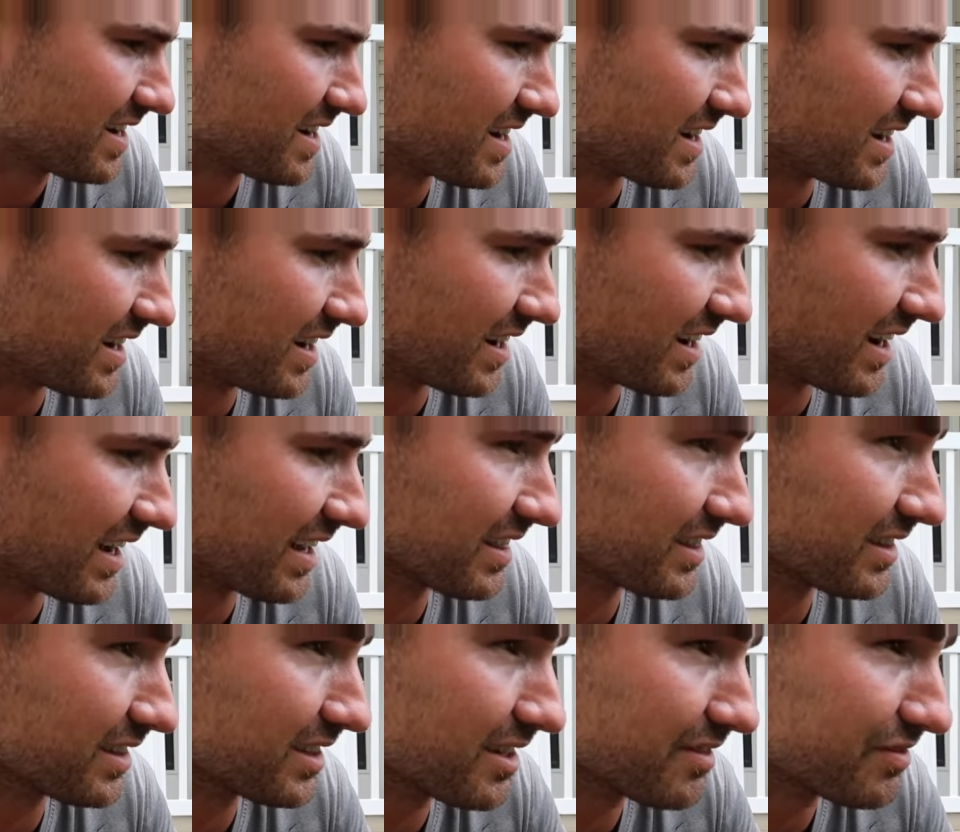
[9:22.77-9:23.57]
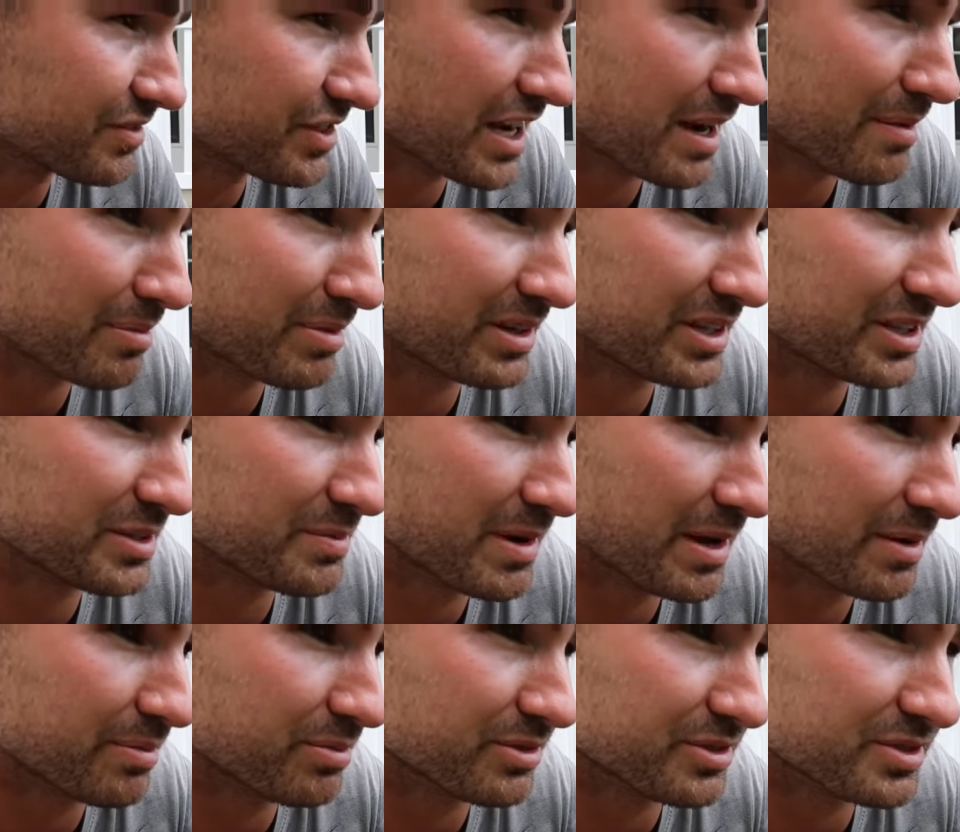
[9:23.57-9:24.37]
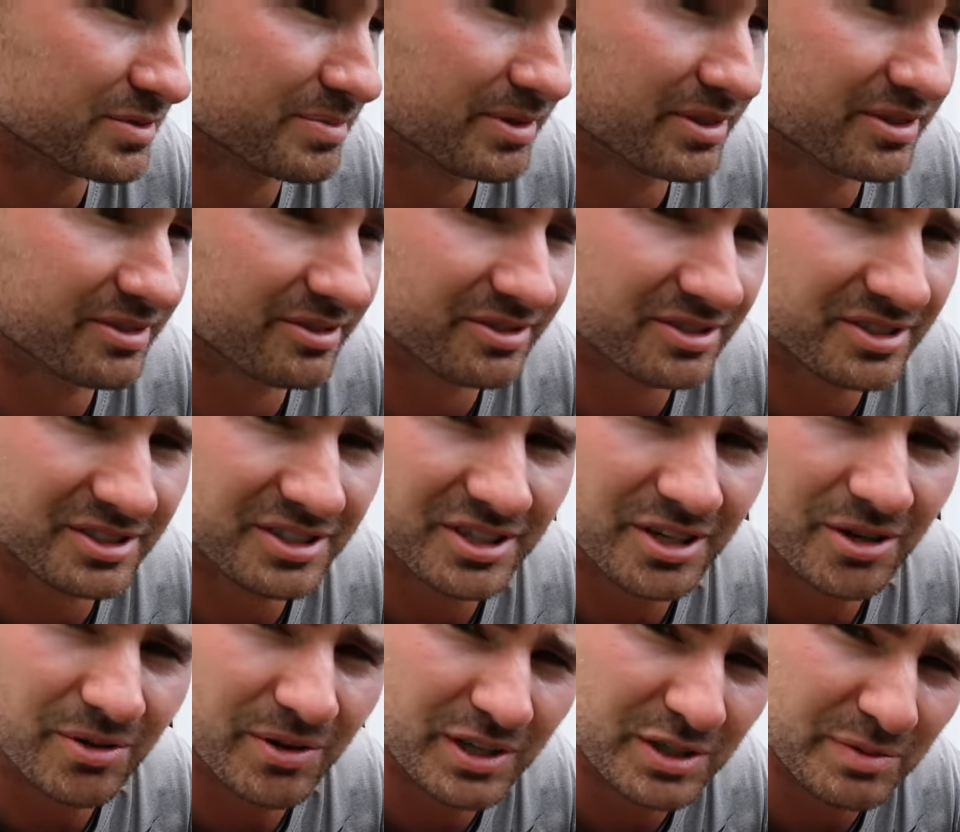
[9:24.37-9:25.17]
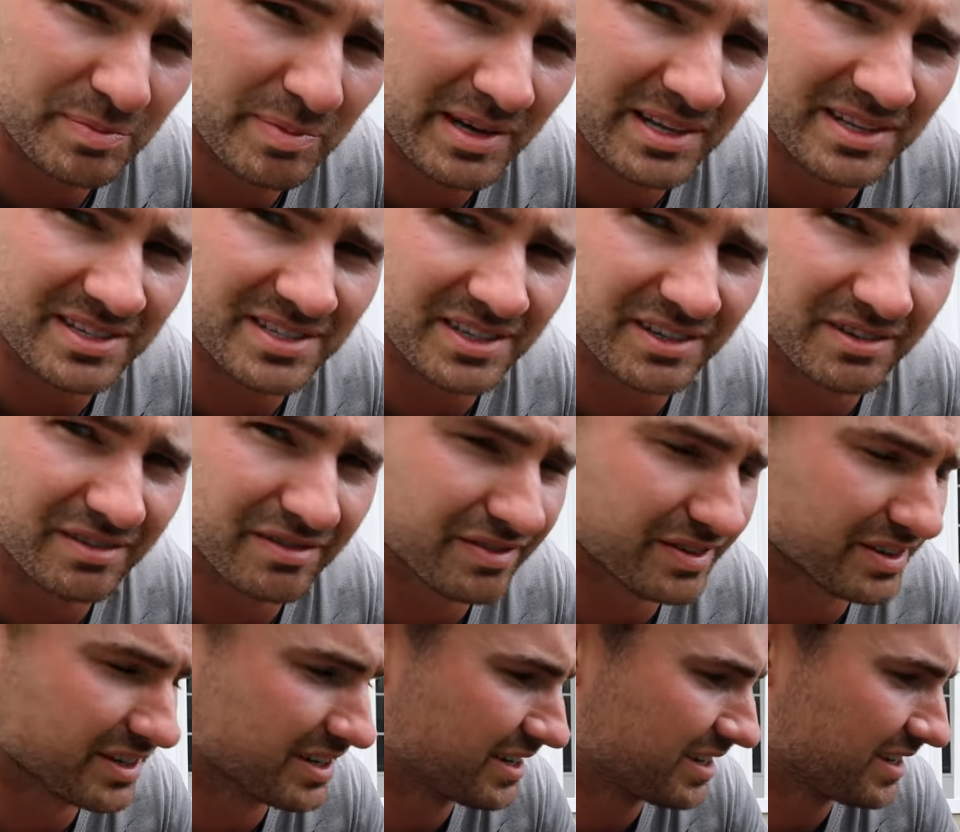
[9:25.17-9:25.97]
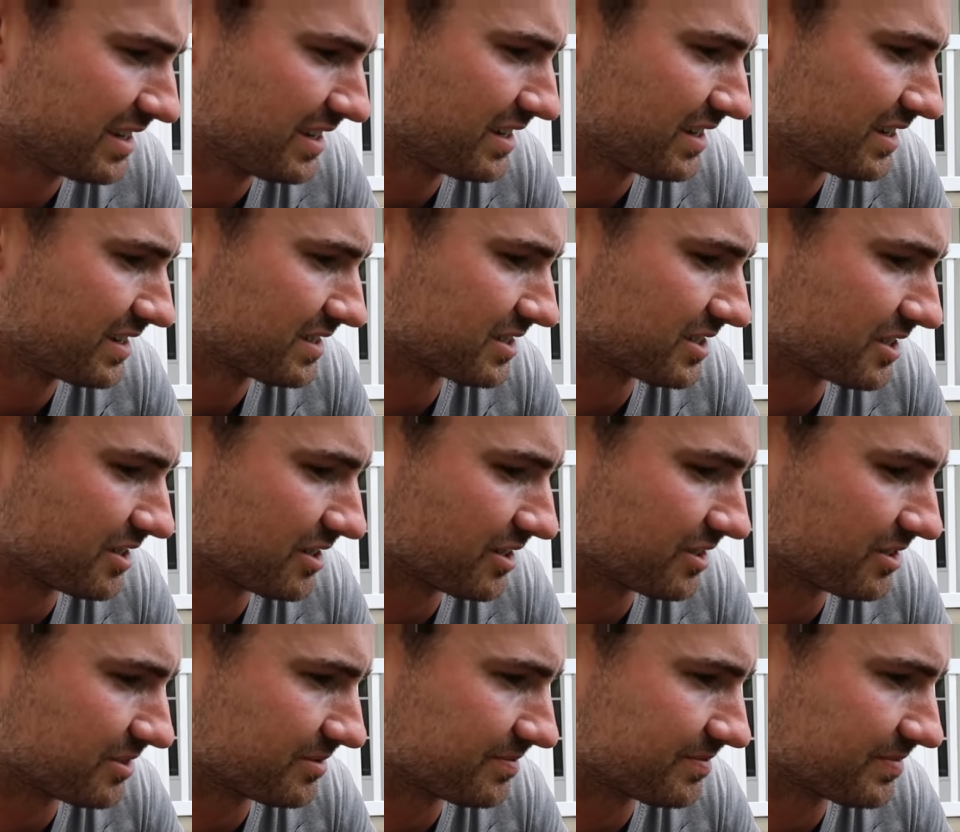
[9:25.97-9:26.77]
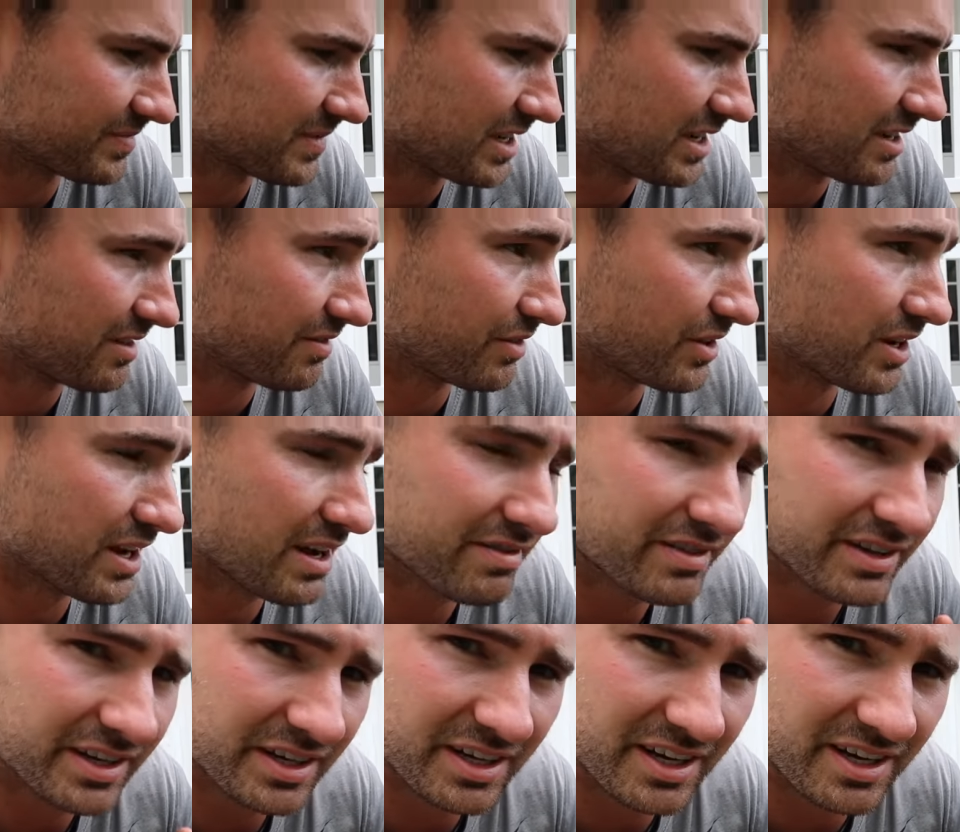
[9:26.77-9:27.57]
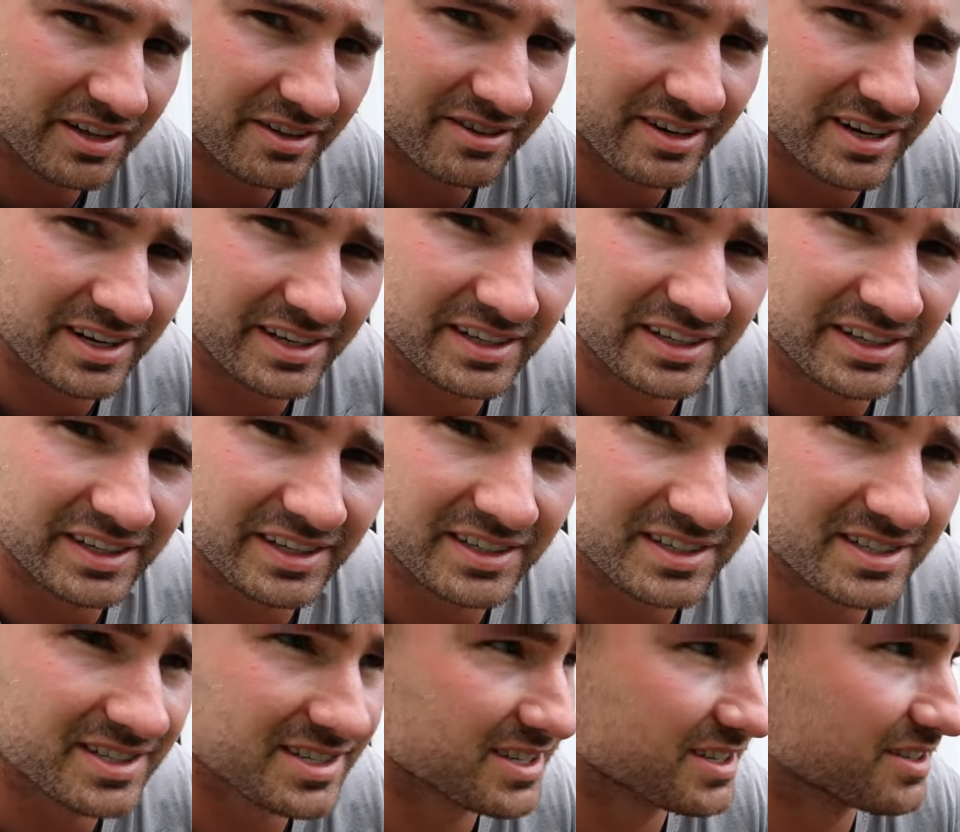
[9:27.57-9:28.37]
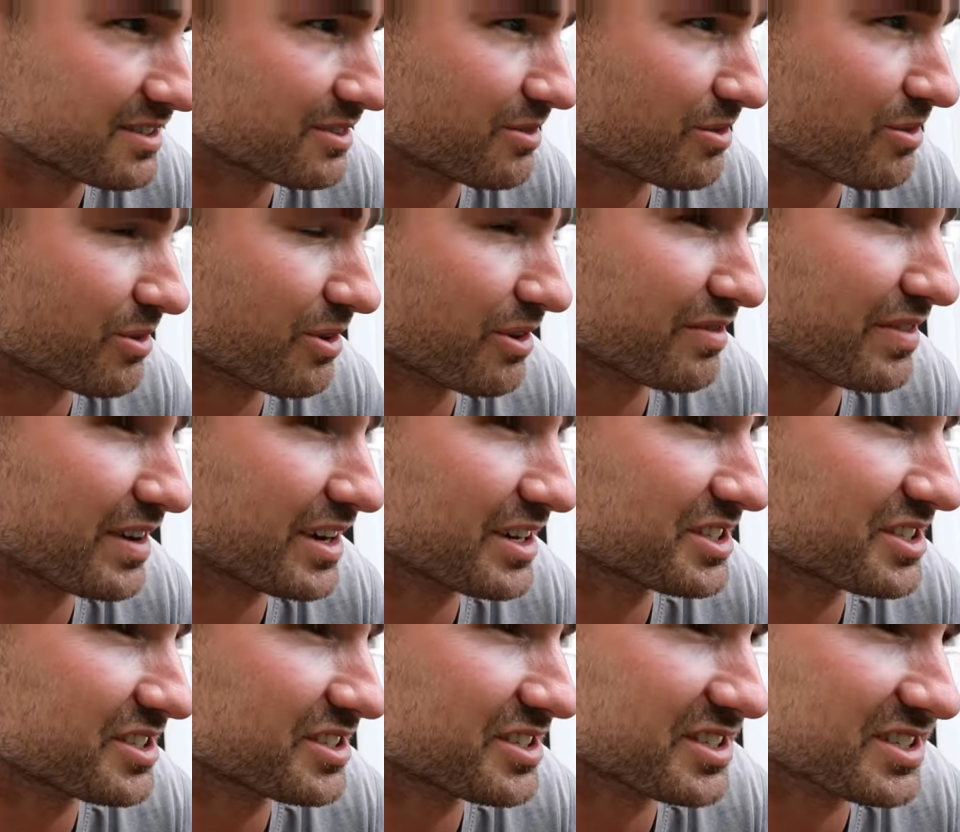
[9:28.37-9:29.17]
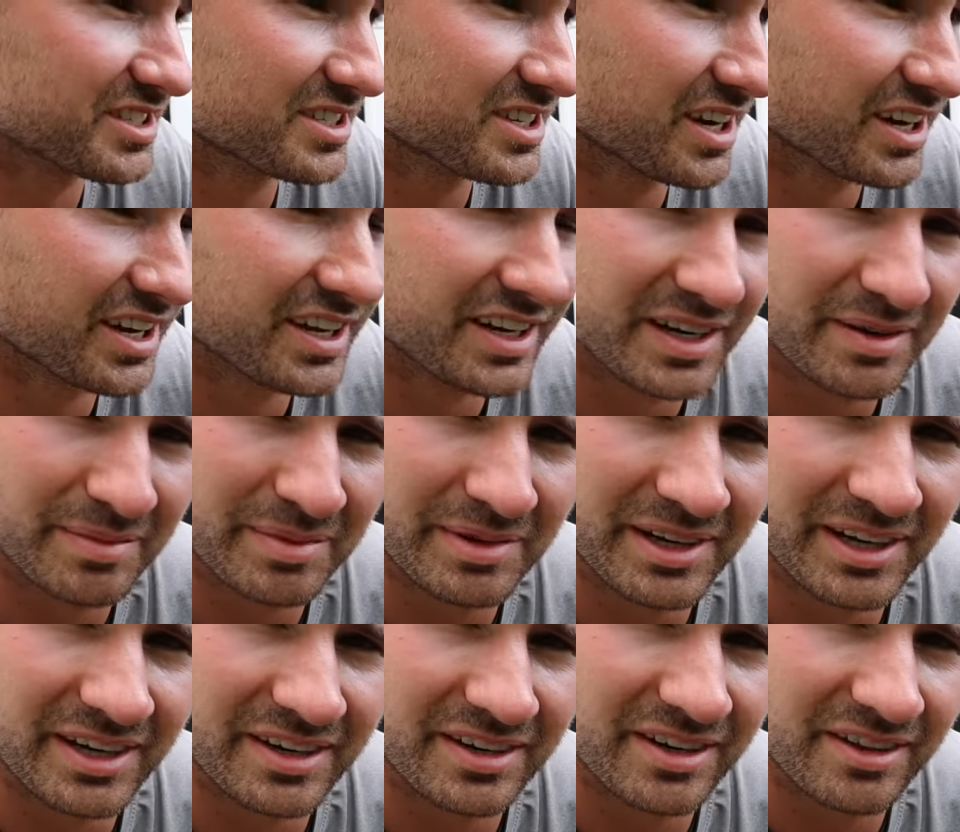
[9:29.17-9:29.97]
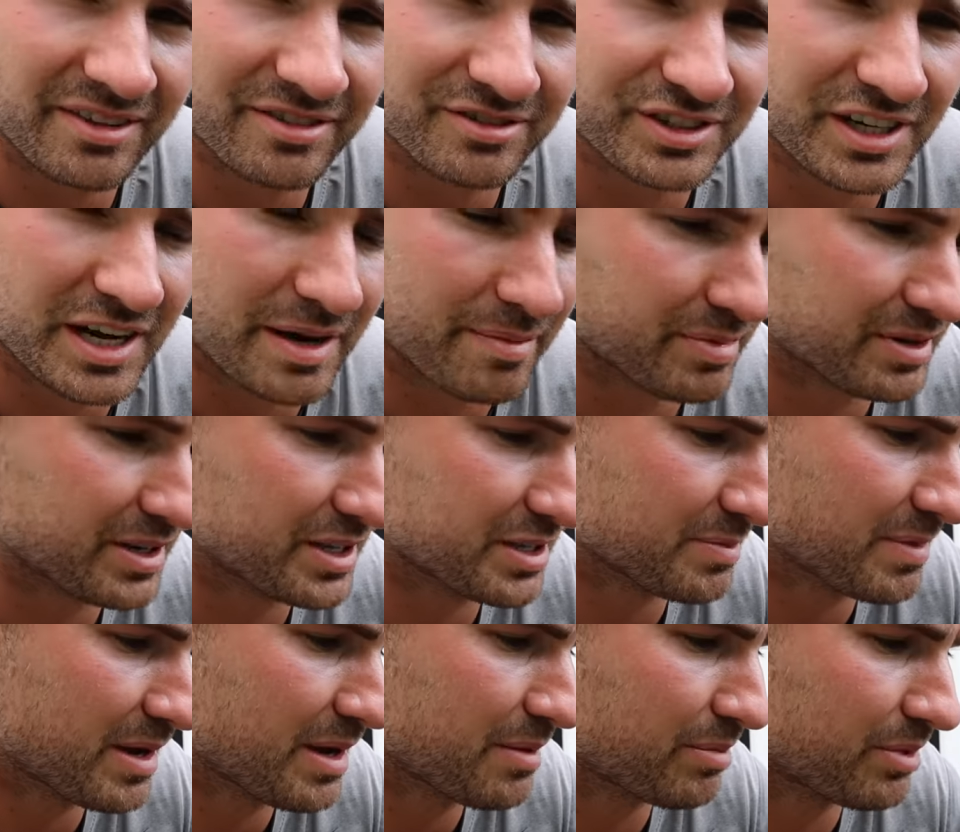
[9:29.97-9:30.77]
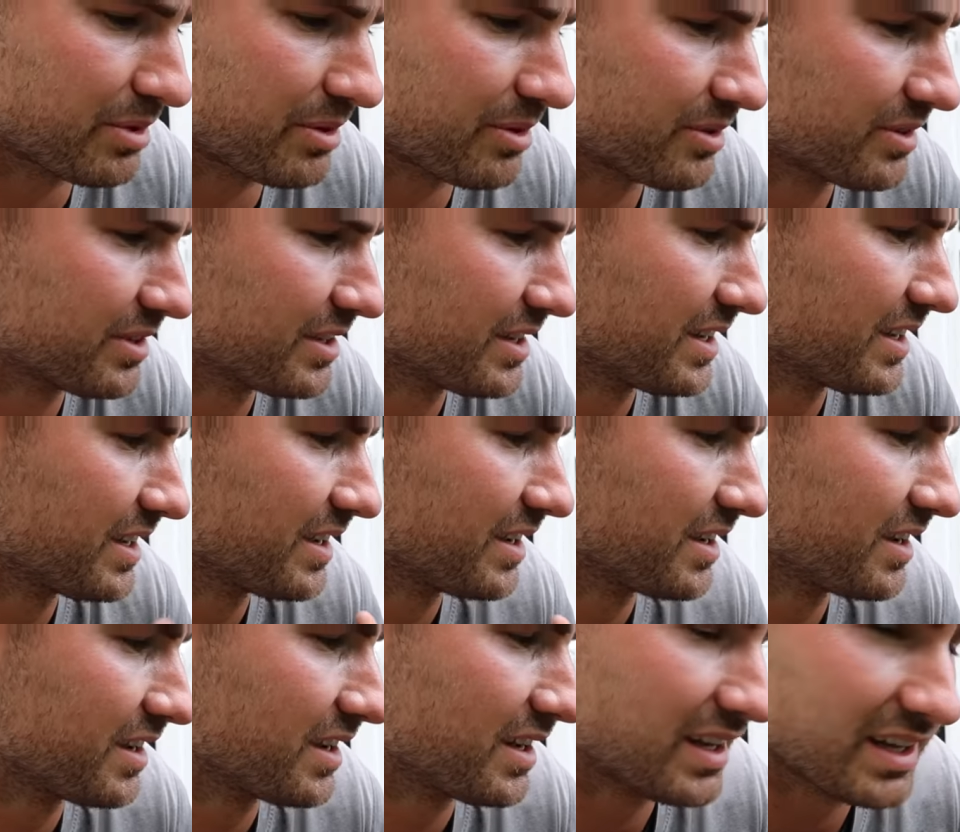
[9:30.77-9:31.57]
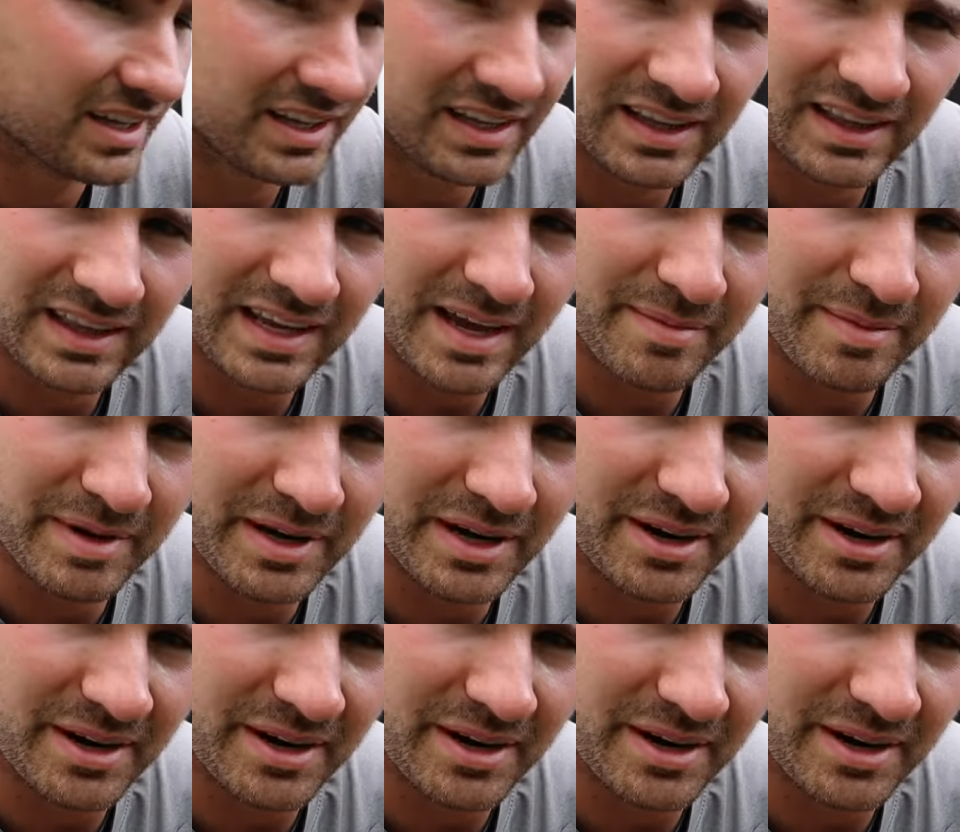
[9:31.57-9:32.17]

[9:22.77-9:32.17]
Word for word: Uh, I love Japanese maples, but they're so expensive. So if you have any other ideas, or if I should just suck it up and get another Japanese maple, let me